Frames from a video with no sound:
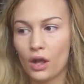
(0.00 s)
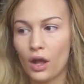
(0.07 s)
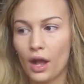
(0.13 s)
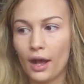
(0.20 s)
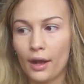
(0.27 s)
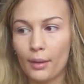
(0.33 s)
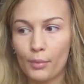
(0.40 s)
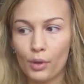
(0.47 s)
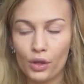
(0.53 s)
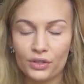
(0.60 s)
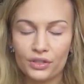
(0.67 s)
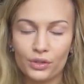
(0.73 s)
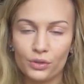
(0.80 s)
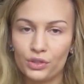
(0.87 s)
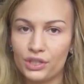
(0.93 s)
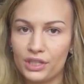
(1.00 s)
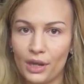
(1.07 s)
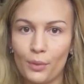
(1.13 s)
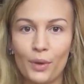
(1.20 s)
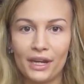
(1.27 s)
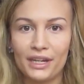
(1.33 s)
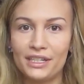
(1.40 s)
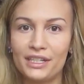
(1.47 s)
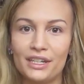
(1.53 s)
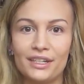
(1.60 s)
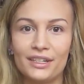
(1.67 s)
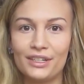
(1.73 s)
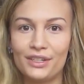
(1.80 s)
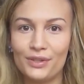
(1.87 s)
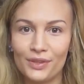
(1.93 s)
also just I wanted
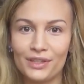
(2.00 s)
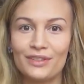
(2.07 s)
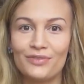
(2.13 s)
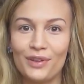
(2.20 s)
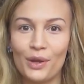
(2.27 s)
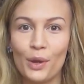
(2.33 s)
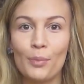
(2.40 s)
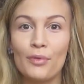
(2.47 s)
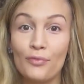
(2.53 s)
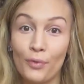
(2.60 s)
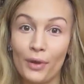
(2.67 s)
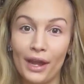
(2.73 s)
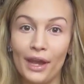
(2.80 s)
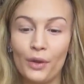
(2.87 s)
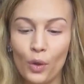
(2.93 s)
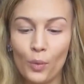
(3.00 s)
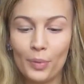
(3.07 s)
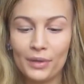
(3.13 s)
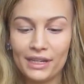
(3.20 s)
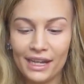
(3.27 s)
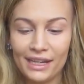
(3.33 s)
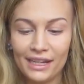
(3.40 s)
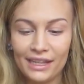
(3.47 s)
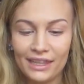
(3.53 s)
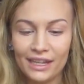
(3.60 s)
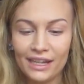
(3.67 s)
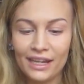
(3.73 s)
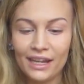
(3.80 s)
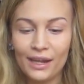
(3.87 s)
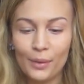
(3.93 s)
to do this video before I had opened
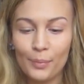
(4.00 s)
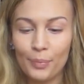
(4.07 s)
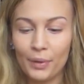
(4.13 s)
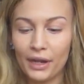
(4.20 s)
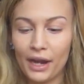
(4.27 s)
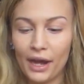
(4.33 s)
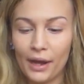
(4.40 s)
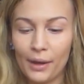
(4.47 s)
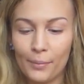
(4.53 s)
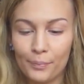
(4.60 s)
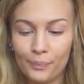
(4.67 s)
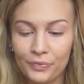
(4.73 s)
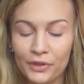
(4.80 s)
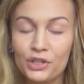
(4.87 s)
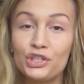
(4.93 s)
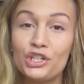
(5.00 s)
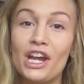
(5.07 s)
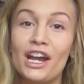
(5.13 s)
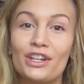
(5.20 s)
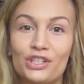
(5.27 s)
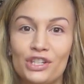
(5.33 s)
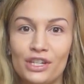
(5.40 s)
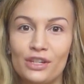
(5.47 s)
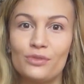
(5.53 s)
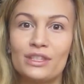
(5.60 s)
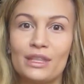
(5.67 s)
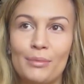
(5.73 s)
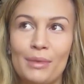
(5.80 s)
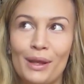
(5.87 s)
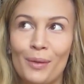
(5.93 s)
anything. But she actually
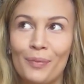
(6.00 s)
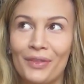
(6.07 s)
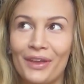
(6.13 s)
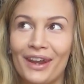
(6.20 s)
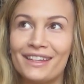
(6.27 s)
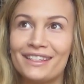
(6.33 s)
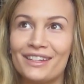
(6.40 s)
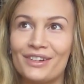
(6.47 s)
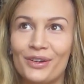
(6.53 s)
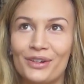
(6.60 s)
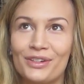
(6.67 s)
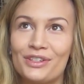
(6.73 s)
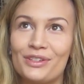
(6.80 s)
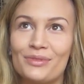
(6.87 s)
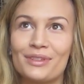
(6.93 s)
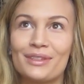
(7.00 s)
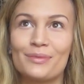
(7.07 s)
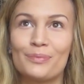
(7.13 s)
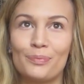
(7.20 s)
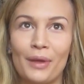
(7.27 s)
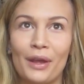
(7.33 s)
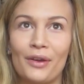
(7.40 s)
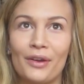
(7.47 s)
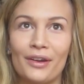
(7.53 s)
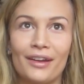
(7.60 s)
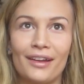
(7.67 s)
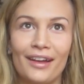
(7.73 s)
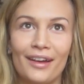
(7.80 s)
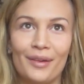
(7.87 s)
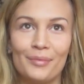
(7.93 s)
used the makeup that I sent her. She was
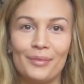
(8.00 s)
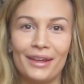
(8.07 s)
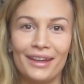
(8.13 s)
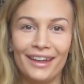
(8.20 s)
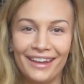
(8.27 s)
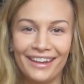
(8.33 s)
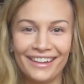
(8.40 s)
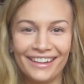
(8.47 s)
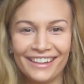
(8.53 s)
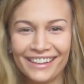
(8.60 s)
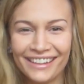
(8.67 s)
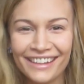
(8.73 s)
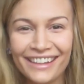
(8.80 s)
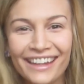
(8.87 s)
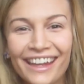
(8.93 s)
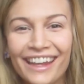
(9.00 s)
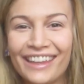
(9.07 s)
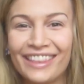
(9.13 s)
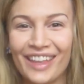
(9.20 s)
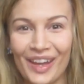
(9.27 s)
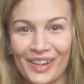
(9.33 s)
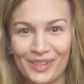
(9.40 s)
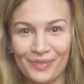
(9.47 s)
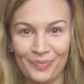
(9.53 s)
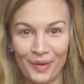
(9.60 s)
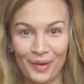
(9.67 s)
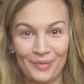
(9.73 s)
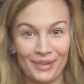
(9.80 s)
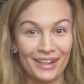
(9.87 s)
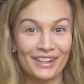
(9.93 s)
better in that
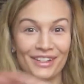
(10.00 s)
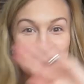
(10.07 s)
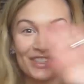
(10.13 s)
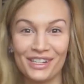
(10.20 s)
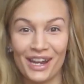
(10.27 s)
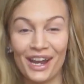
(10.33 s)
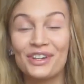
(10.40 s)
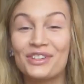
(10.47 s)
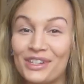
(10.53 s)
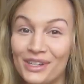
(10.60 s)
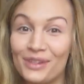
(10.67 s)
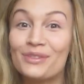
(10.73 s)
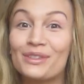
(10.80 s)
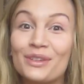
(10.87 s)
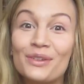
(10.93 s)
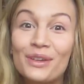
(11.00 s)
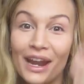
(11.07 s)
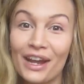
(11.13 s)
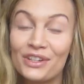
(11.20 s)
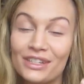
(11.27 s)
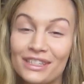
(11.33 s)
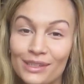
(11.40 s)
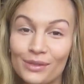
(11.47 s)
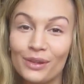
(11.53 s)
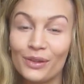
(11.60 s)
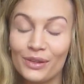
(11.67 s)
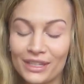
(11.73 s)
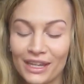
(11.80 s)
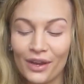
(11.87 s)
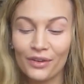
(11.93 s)
department because she actually used, so you can actually see what it
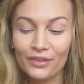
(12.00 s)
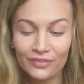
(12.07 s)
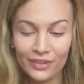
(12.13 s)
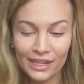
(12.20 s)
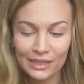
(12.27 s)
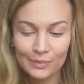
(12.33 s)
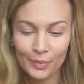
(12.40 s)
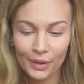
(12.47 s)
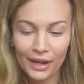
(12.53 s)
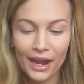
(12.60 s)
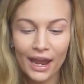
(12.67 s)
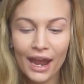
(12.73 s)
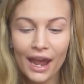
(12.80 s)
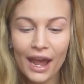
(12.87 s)
looks like on her face. But